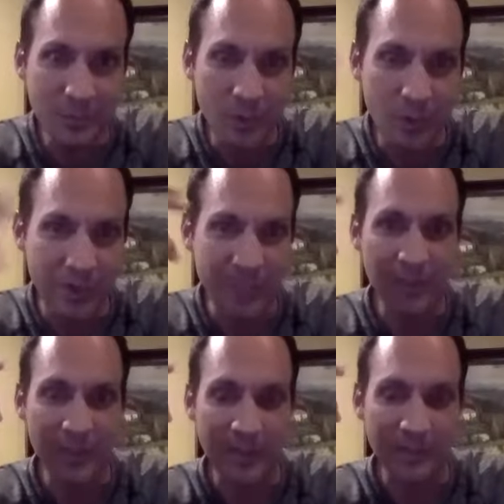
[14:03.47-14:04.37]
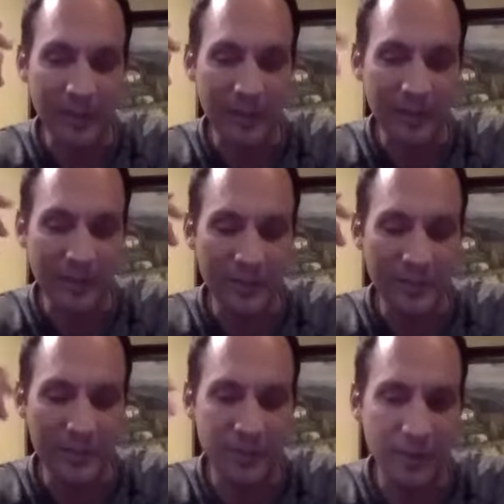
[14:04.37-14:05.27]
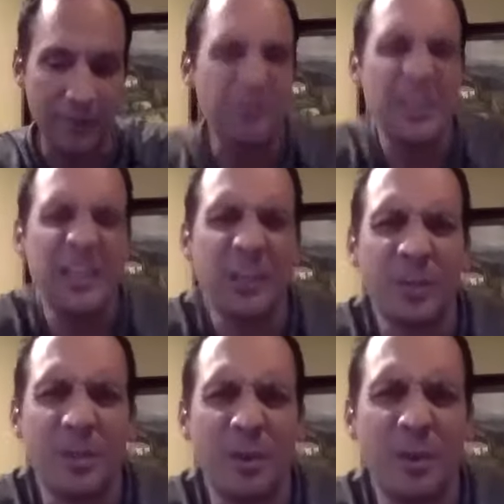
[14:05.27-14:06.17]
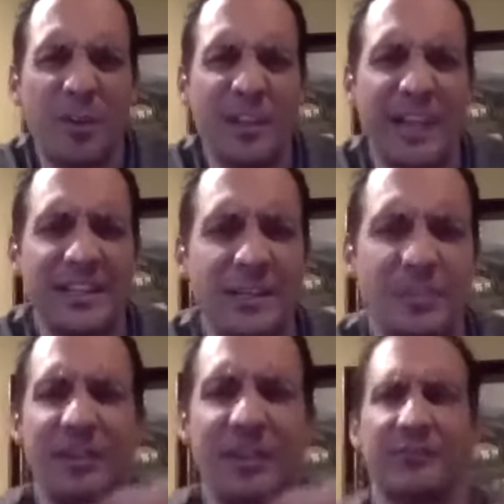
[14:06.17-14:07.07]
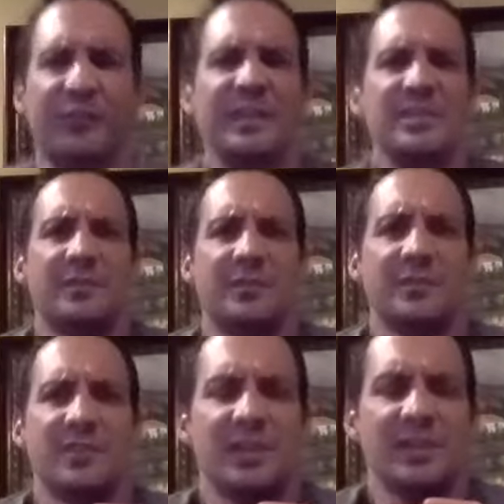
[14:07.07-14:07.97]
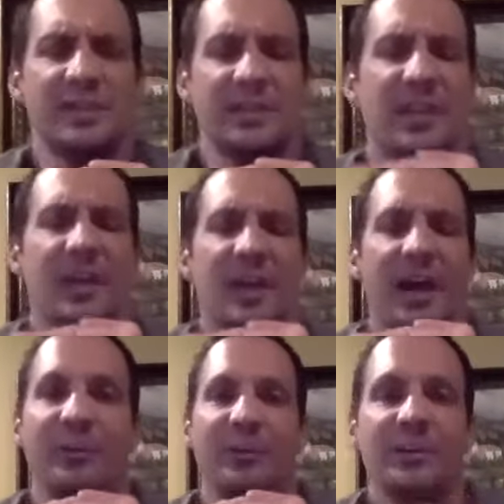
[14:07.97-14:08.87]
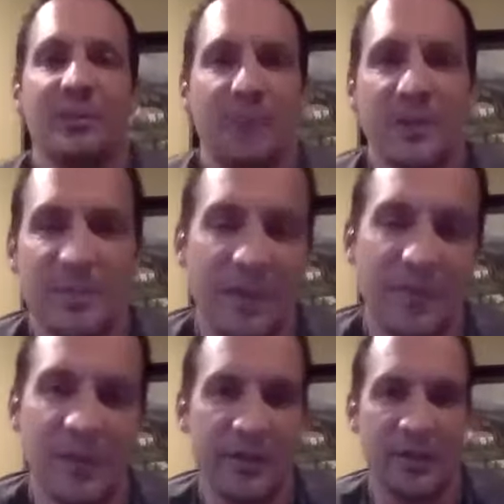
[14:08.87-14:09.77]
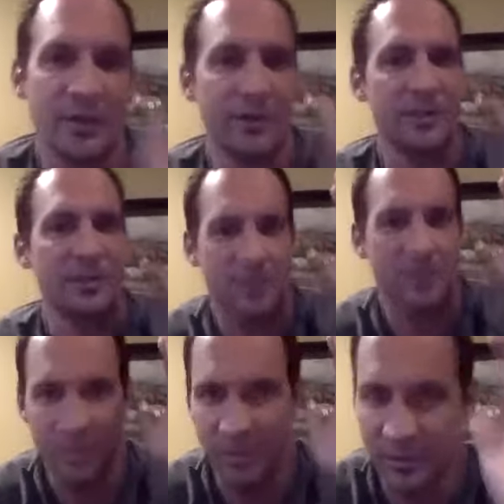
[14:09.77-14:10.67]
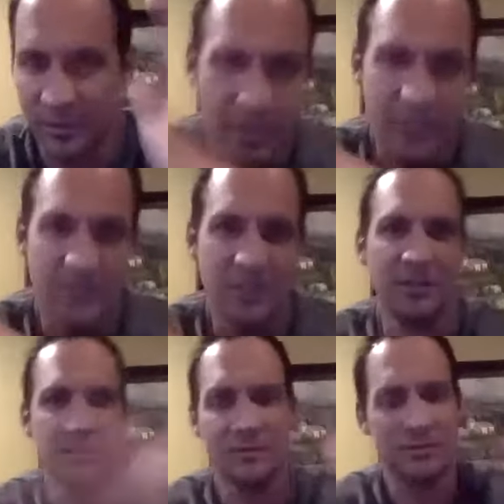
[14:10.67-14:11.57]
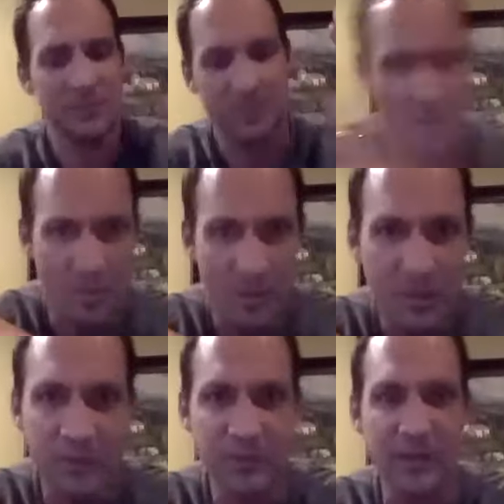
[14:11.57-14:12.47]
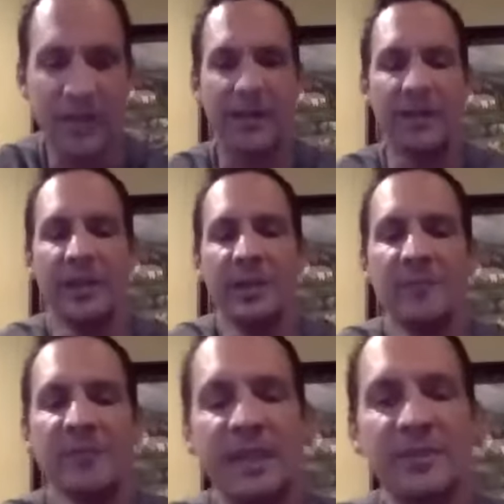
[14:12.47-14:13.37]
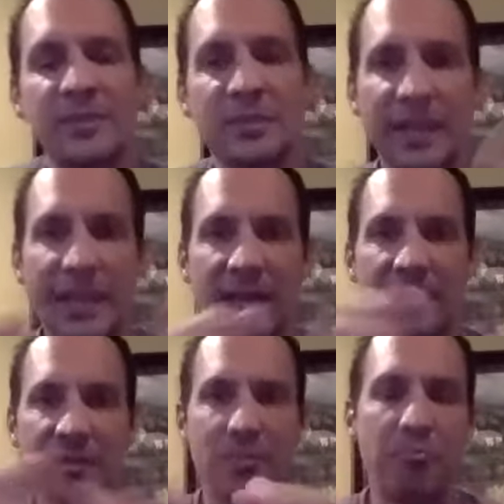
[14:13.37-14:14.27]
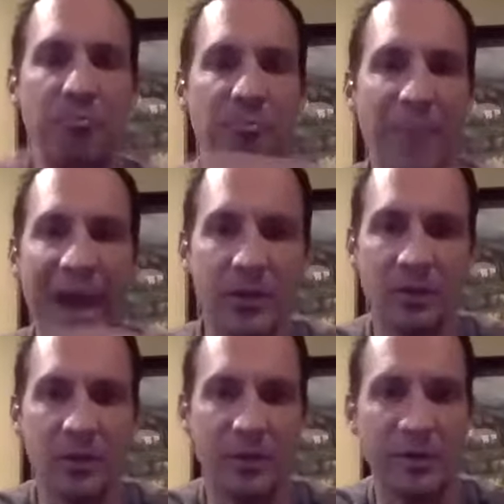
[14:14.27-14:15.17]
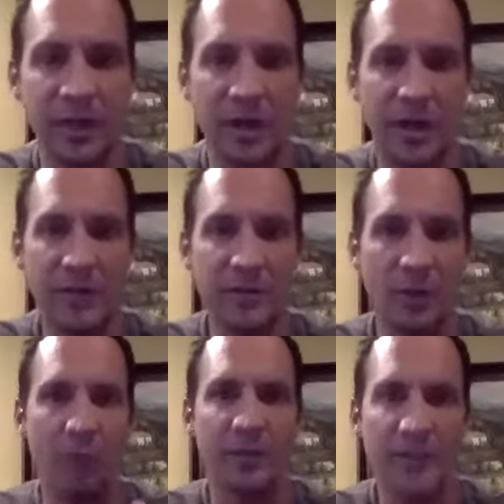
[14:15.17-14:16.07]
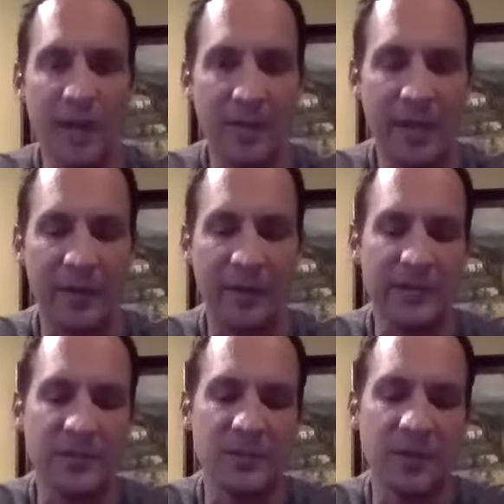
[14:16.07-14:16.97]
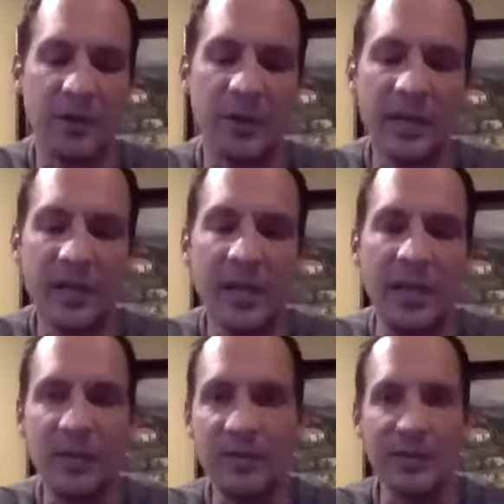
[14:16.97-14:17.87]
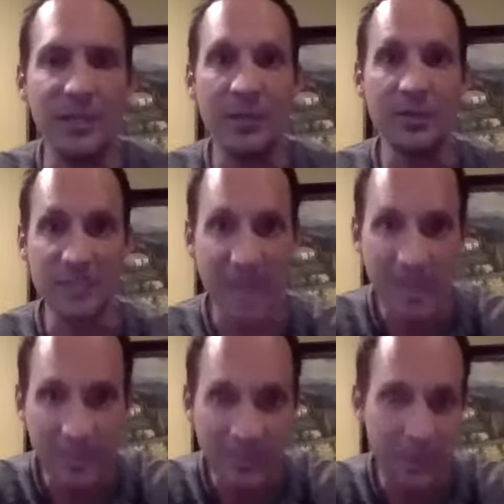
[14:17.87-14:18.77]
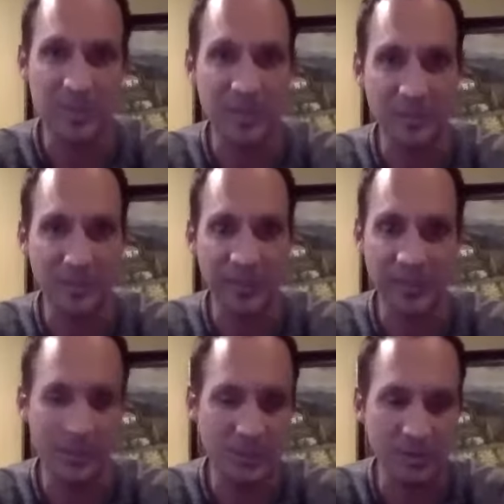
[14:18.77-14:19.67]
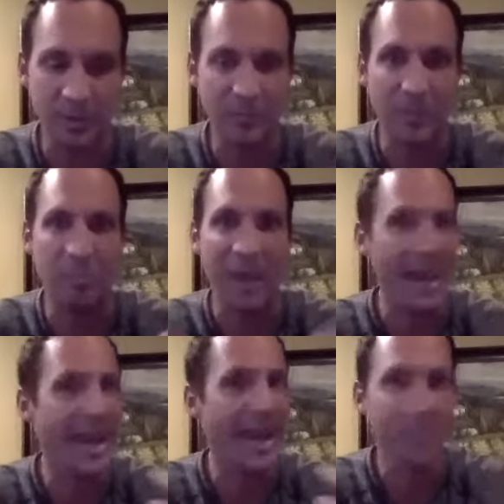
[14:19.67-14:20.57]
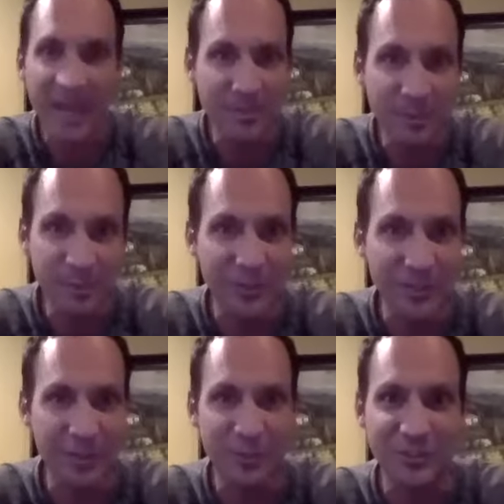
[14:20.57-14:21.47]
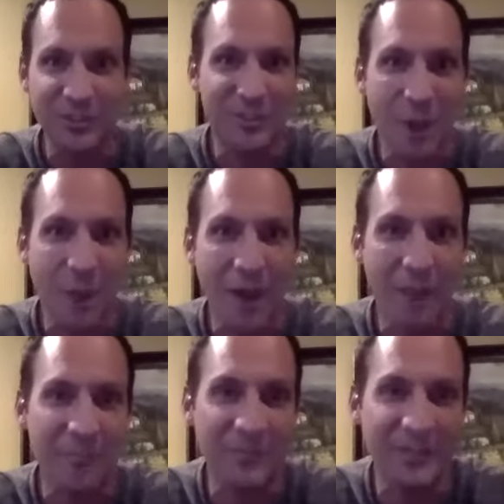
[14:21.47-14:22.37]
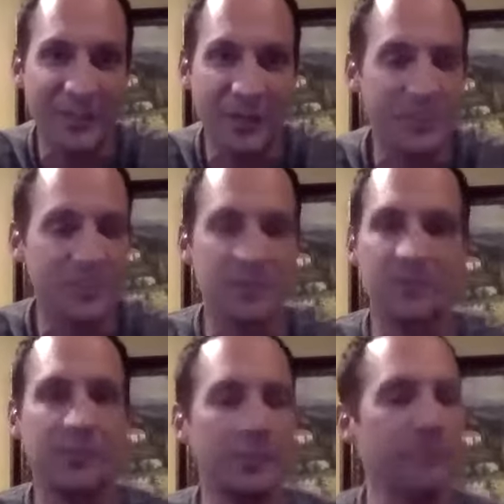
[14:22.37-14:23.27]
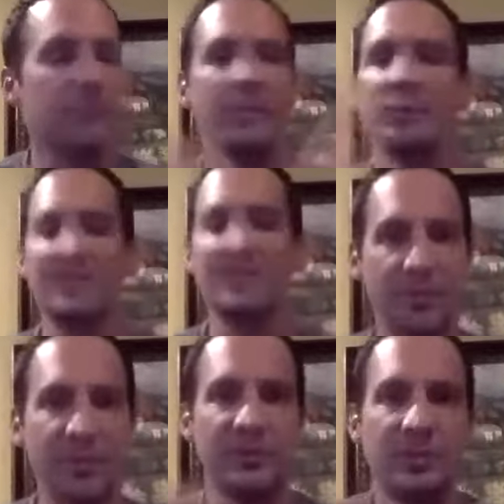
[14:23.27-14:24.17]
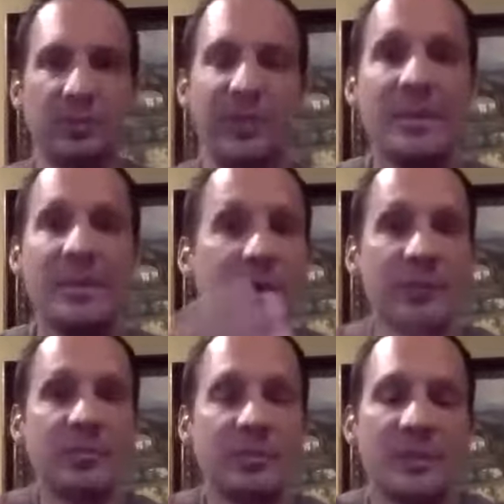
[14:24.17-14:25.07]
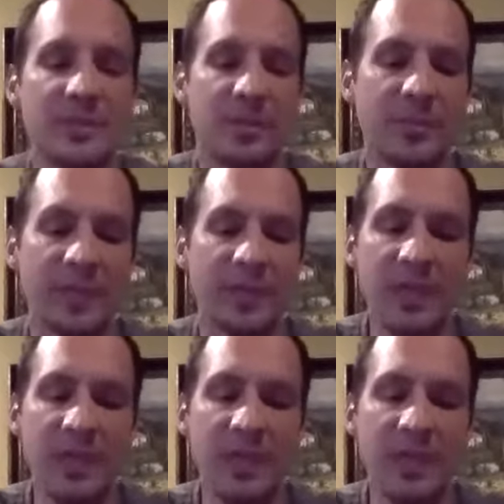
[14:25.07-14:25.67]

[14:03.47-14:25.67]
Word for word: or i'd hear i'd, I'd a, a, feeling would come over like which like freeze me for a second like i would hear the voice of my father going you know you're crazy you're stupid don't try that and so then i had this battle going on to overcome that right so it was a it was a tape that was being played. It was a it was a bad bad movie that would just show up, you know, just when something was when I knew I was doing something.